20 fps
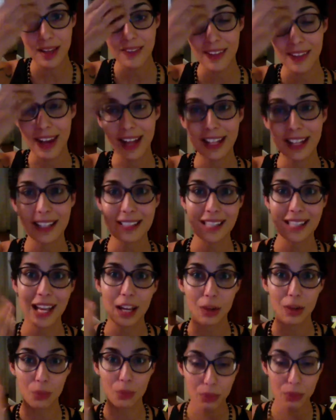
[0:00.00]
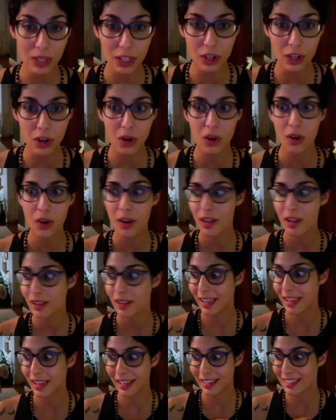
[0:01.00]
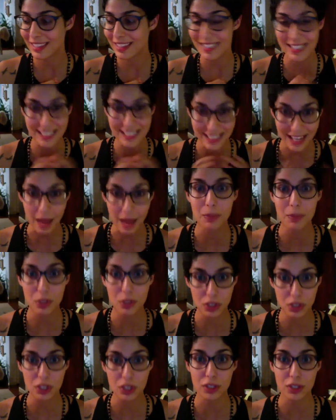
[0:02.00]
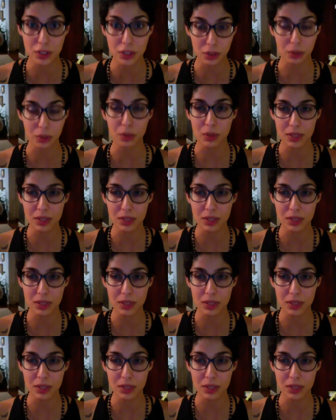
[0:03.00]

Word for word: that I could take real like steps to do,